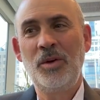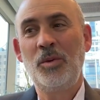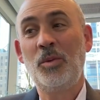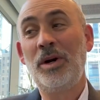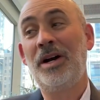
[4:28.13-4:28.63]

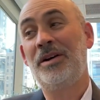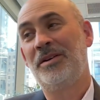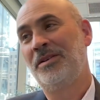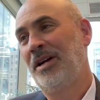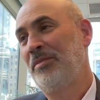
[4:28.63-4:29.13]

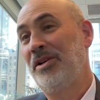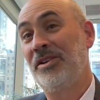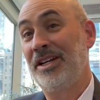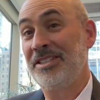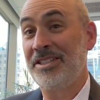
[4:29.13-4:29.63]
Well, I mean, you're
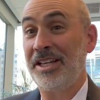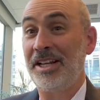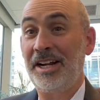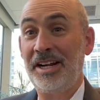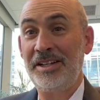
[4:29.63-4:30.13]
nice to say that.
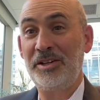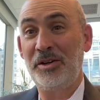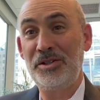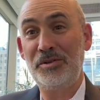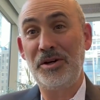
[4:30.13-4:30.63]

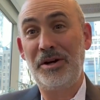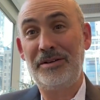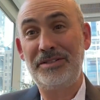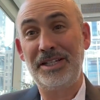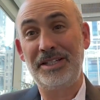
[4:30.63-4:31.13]
I've
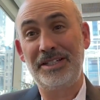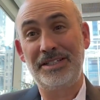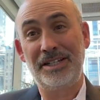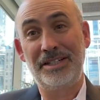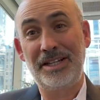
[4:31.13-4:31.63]
said this
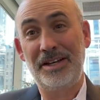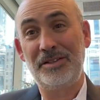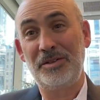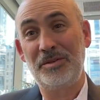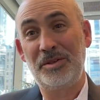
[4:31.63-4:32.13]
like that.
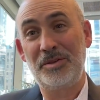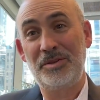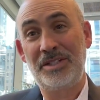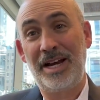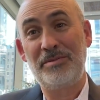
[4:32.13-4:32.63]
Those
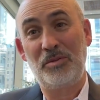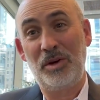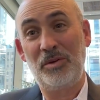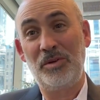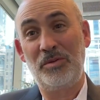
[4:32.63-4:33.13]
times when
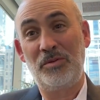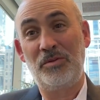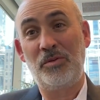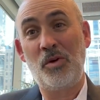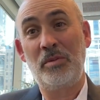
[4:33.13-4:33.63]
we were
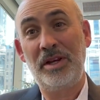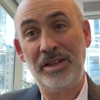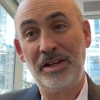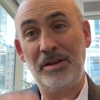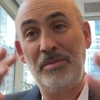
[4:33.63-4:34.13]
forming
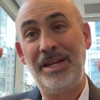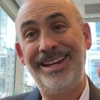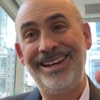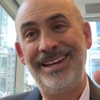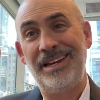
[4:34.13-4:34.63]
the
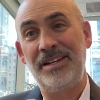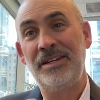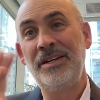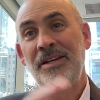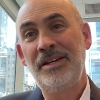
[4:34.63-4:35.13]
committee, and
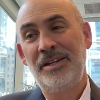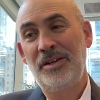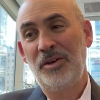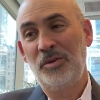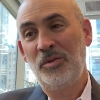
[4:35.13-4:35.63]

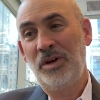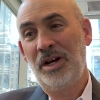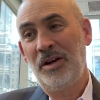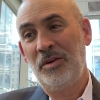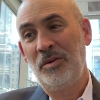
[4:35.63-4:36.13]
you
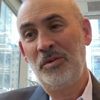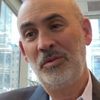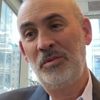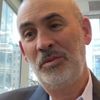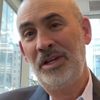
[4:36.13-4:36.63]

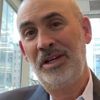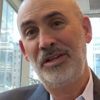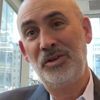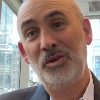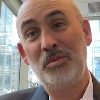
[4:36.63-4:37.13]

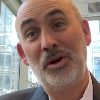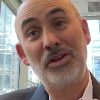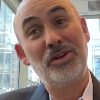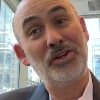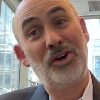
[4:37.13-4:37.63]
and
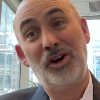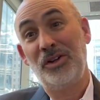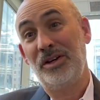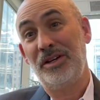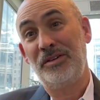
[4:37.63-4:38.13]
Martha and
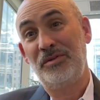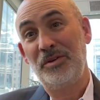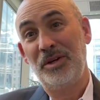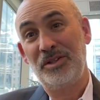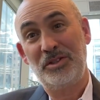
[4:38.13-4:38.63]
Carla and a few
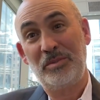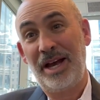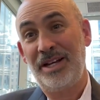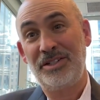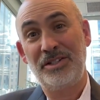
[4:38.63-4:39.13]
others,
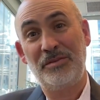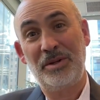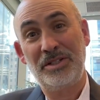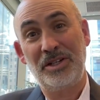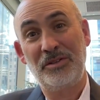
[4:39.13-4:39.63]
Sebastian and a
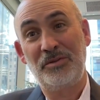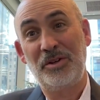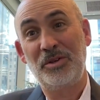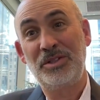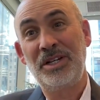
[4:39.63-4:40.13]
bunch of other
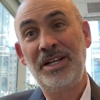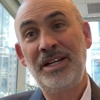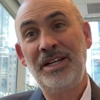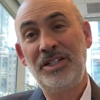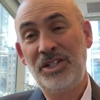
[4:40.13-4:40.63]
folks,
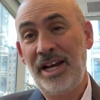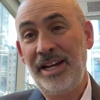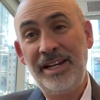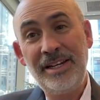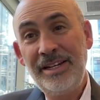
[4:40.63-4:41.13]
Jenny,